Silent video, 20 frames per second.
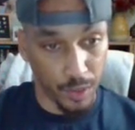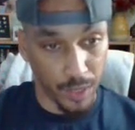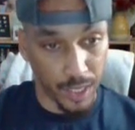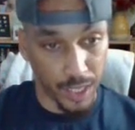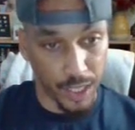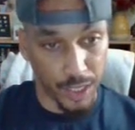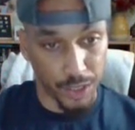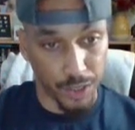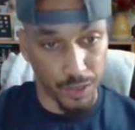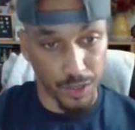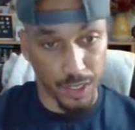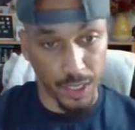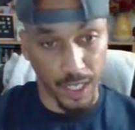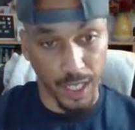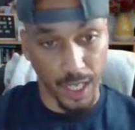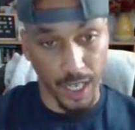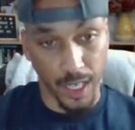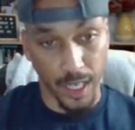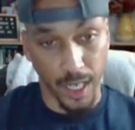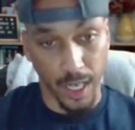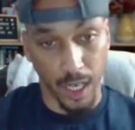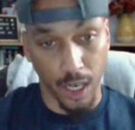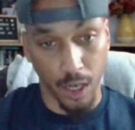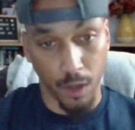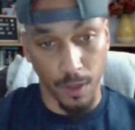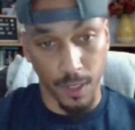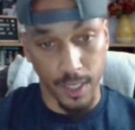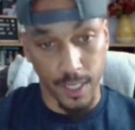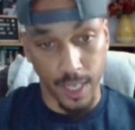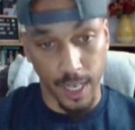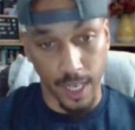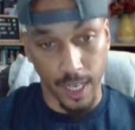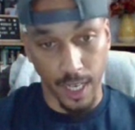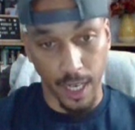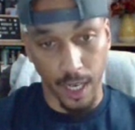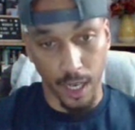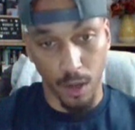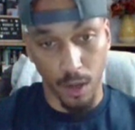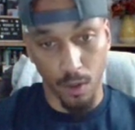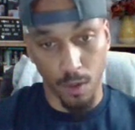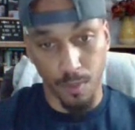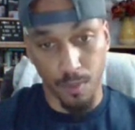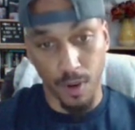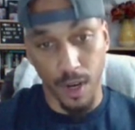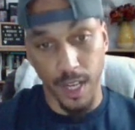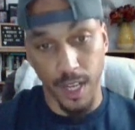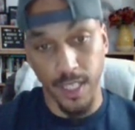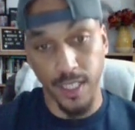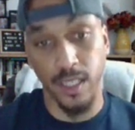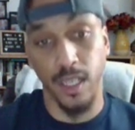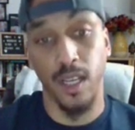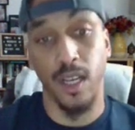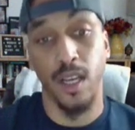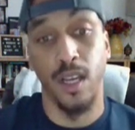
it is usually in a lower tech and lower price